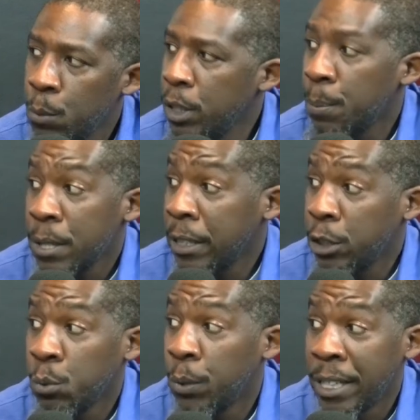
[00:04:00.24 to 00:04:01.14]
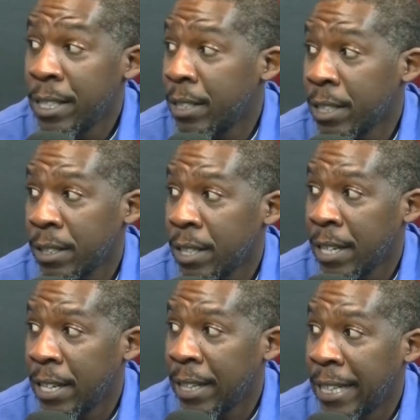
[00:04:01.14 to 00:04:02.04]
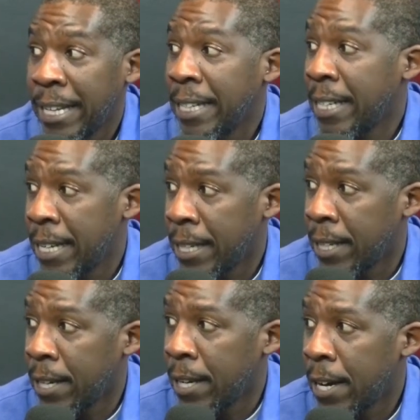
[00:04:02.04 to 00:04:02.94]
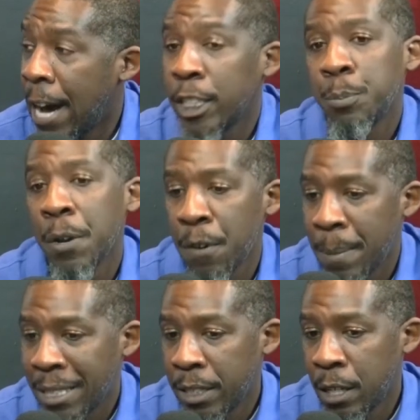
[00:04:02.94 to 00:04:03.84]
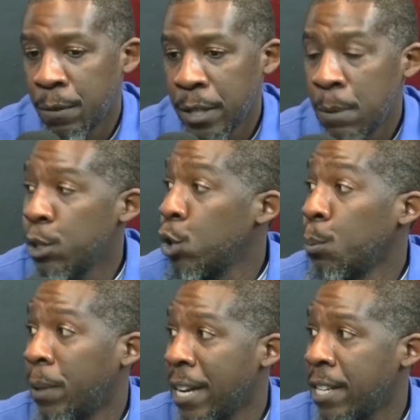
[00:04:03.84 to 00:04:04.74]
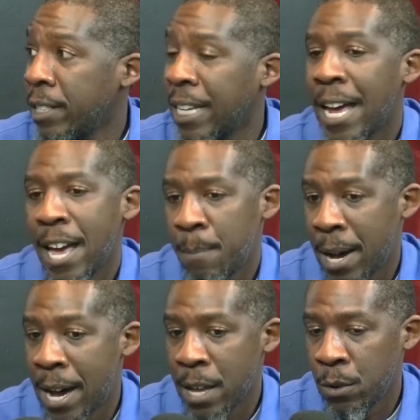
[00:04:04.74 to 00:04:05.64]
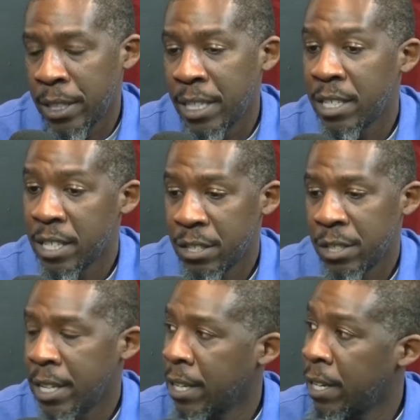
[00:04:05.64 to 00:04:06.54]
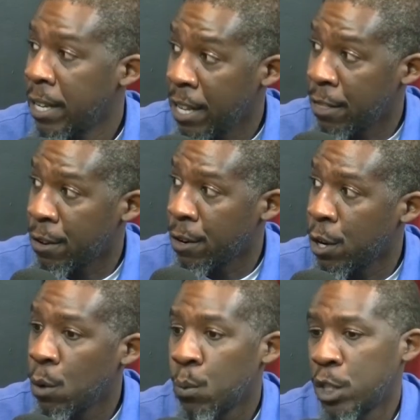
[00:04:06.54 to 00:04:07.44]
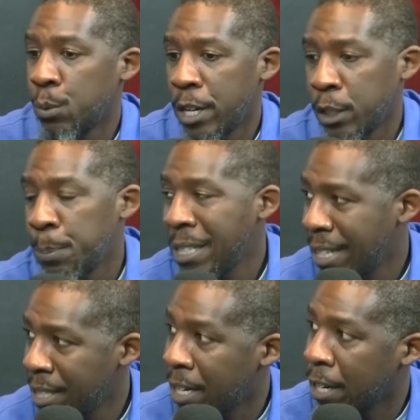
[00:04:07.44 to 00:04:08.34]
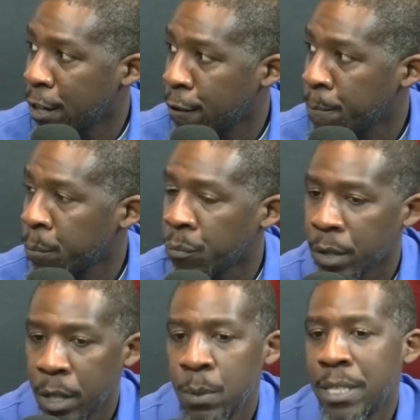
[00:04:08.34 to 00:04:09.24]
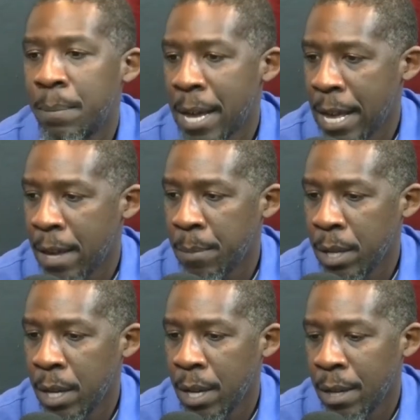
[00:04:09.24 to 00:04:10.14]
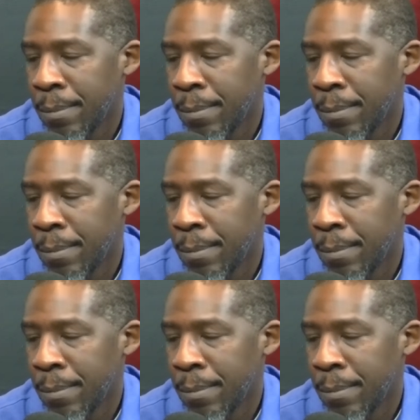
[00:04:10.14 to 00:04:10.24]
Who was the person that you wanted the Sixers to get that they didn't? I'll speak for myself. It was two players that I had my eye on that the Sixers didn't get either, which was PJ Tucker. He went to Miami.